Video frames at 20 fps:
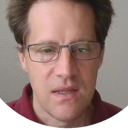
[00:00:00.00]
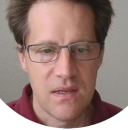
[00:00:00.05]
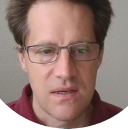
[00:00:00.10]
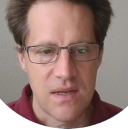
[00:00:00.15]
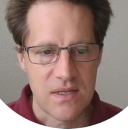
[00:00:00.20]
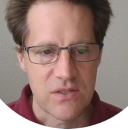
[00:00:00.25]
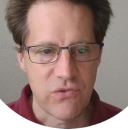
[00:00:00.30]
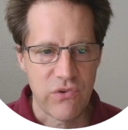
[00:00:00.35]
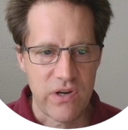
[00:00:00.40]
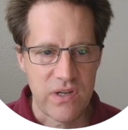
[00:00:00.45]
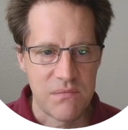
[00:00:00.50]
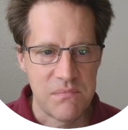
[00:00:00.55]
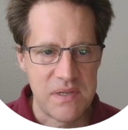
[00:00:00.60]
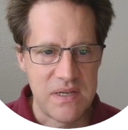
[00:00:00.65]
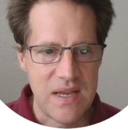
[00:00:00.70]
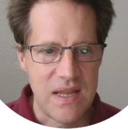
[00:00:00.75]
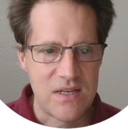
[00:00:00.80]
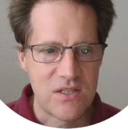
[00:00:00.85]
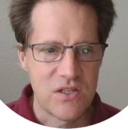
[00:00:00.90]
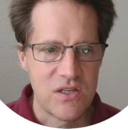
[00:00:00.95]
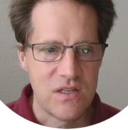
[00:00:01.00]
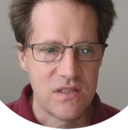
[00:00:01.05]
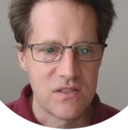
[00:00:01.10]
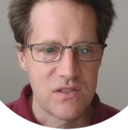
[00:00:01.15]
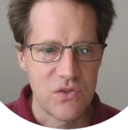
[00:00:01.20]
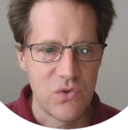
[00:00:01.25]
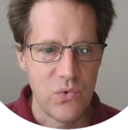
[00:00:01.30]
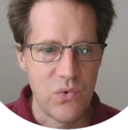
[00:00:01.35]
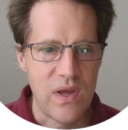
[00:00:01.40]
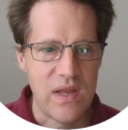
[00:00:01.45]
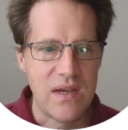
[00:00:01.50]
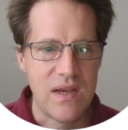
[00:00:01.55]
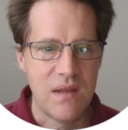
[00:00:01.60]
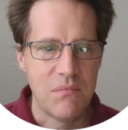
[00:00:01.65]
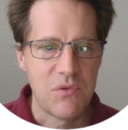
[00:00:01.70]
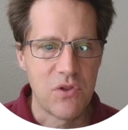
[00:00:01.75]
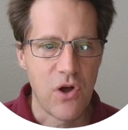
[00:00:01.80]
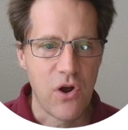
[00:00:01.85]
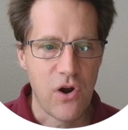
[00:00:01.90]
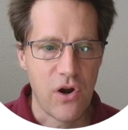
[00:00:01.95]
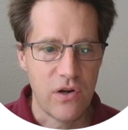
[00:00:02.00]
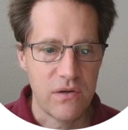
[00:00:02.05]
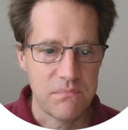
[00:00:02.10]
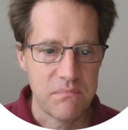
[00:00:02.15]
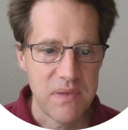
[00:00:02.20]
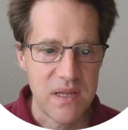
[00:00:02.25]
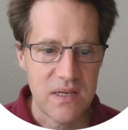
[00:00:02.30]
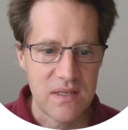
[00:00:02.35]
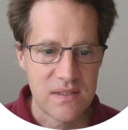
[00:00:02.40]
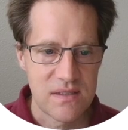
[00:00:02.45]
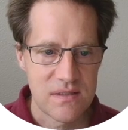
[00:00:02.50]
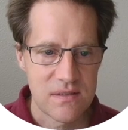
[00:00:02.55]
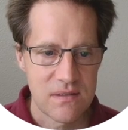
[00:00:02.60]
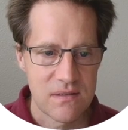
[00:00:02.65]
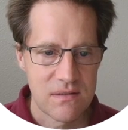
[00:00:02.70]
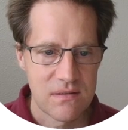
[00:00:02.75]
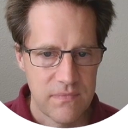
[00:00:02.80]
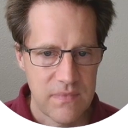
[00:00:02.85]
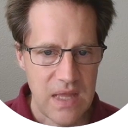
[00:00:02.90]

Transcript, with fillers: Next recommendation is to enable heartbeats.